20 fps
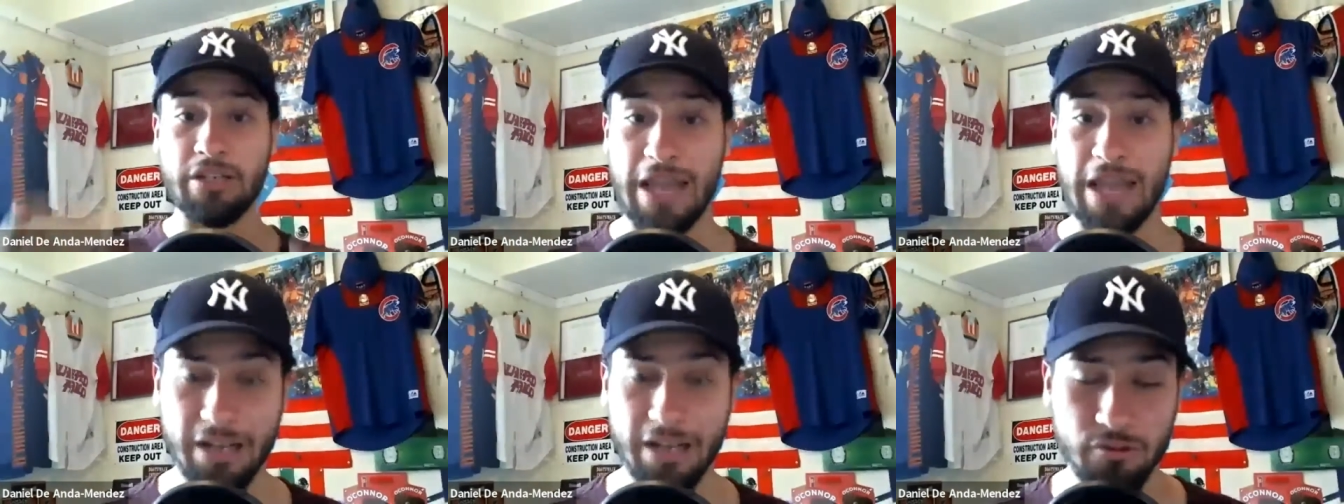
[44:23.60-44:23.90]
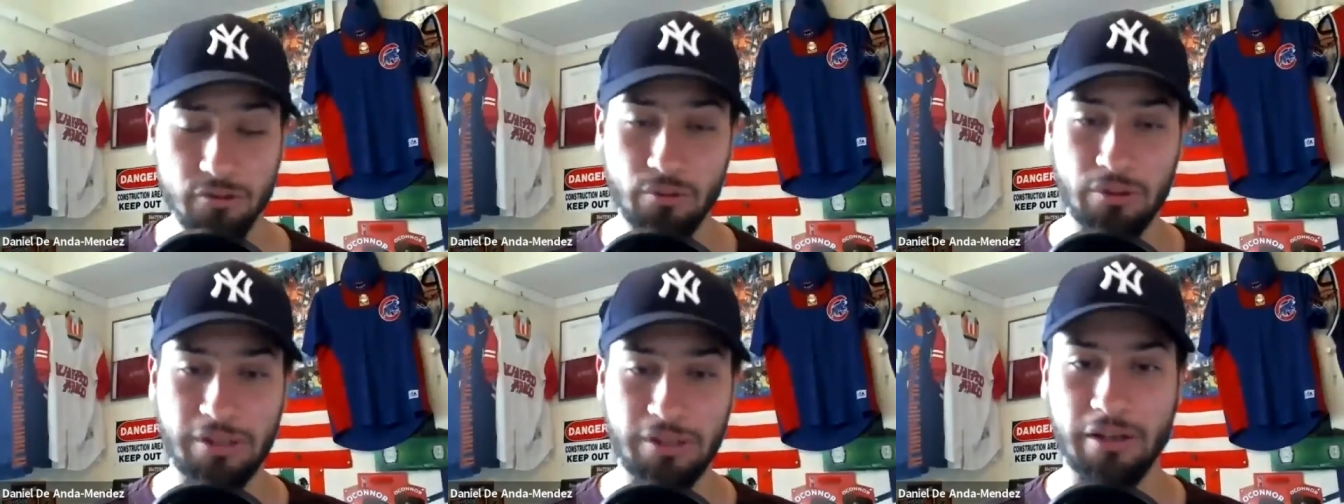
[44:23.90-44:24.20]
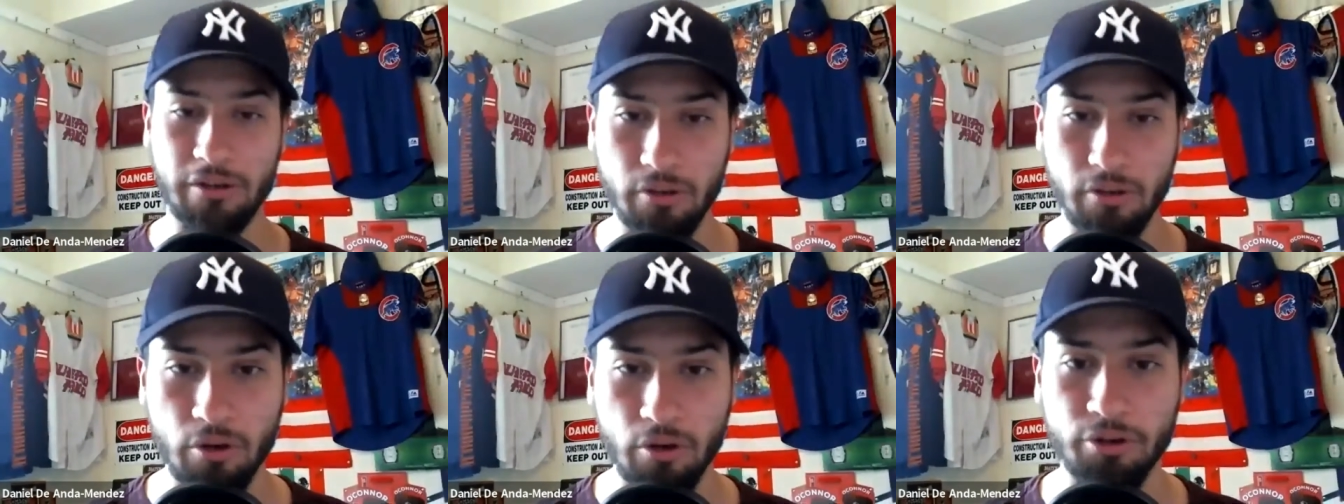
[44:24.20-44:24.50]
an
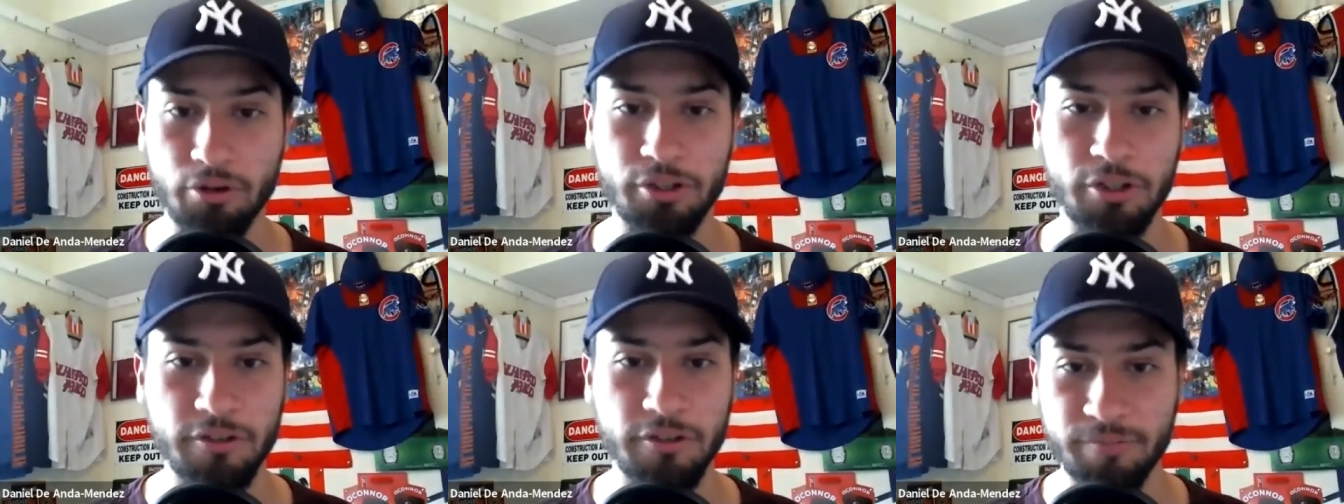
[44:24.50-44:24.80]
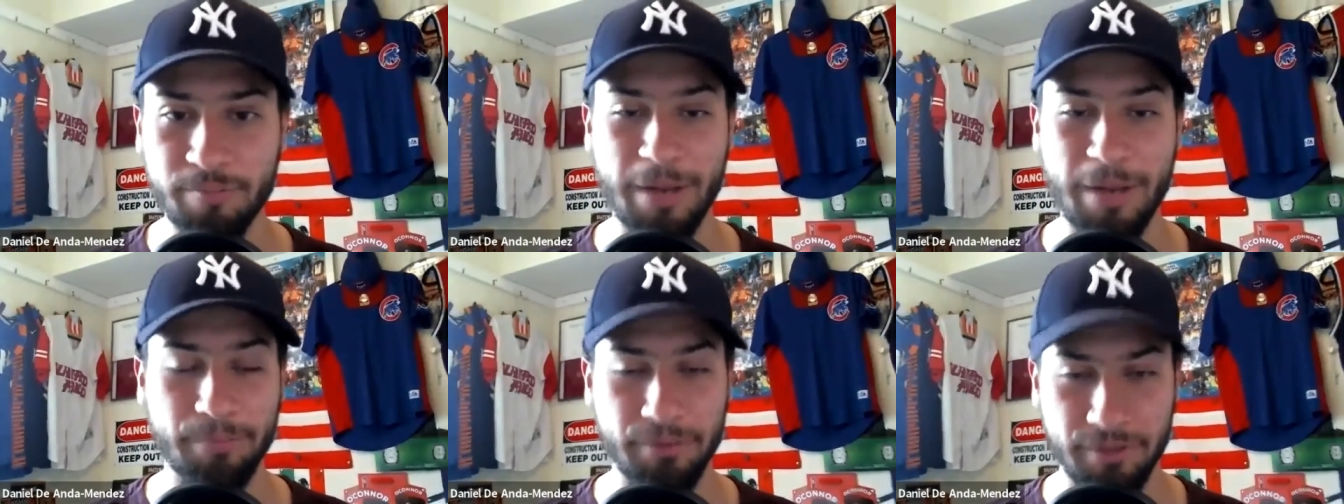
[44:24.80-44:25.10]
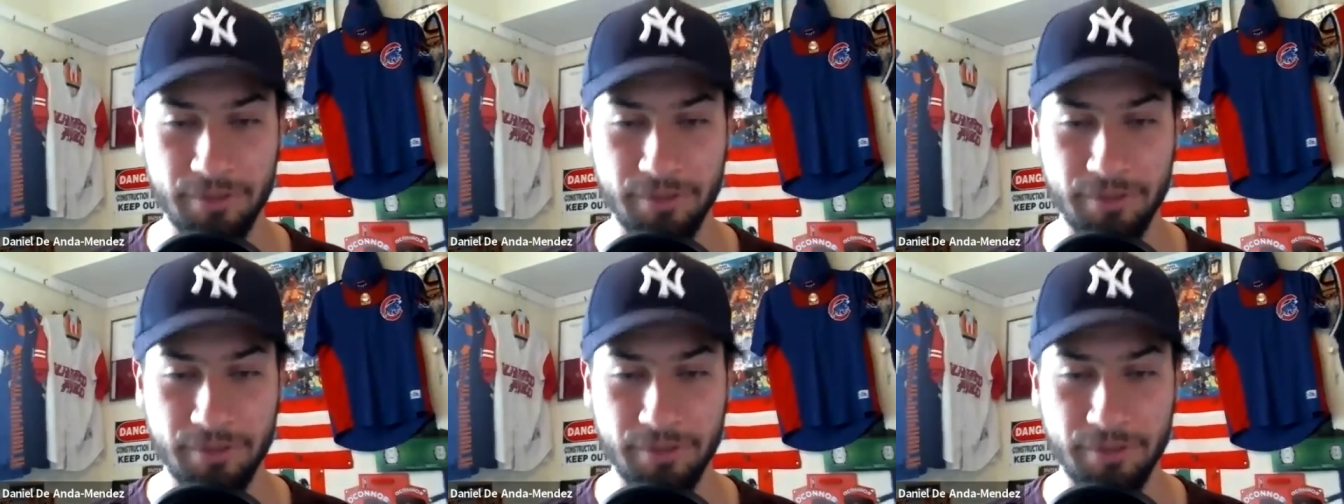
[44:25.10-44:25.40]
actual order of my
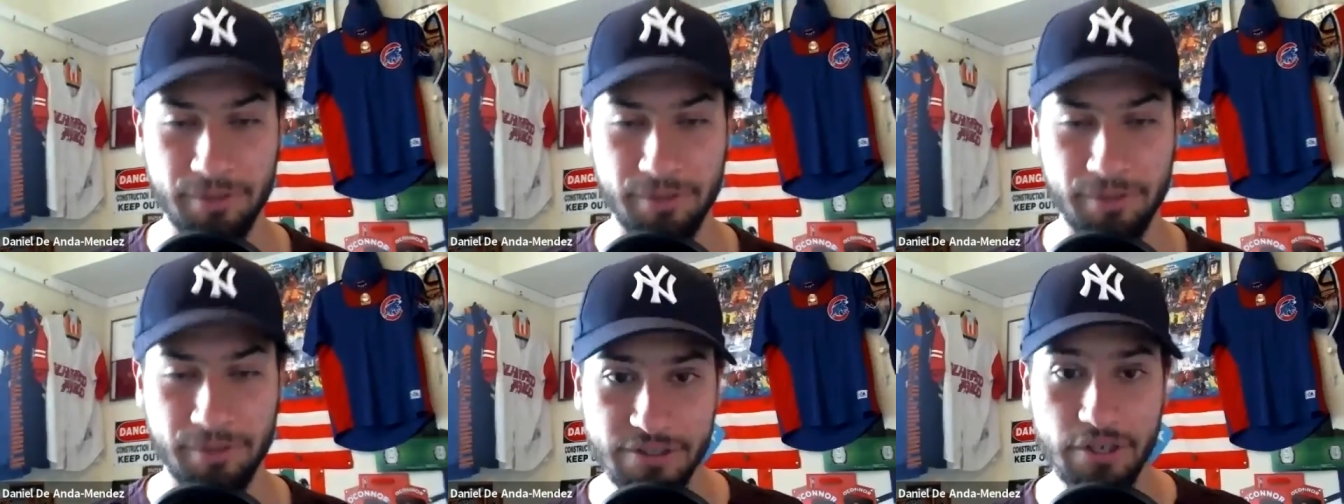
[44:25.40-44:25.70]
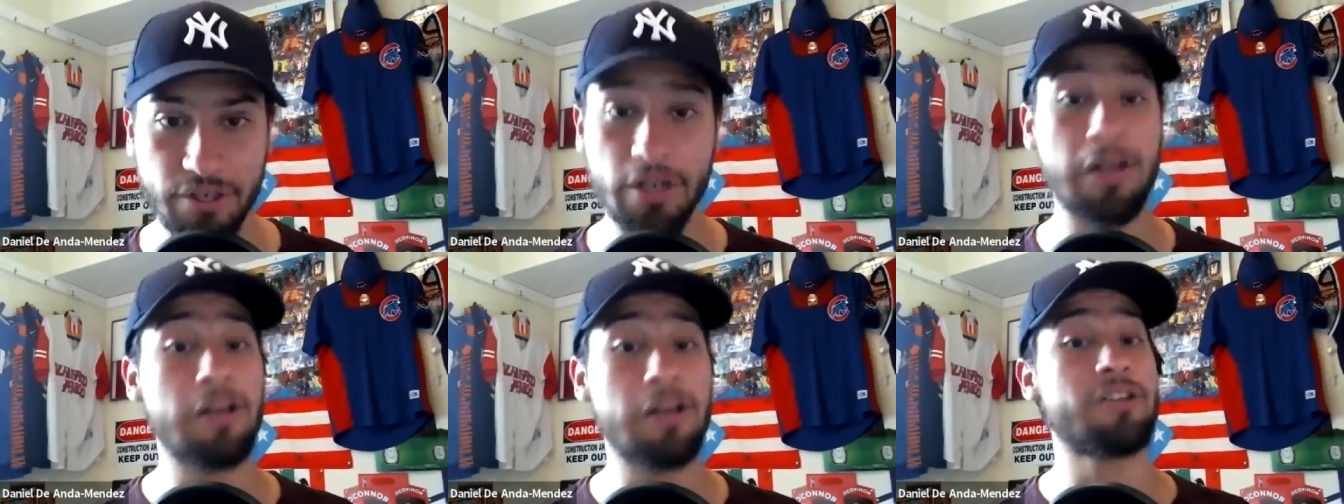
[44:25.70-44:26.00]
predictions.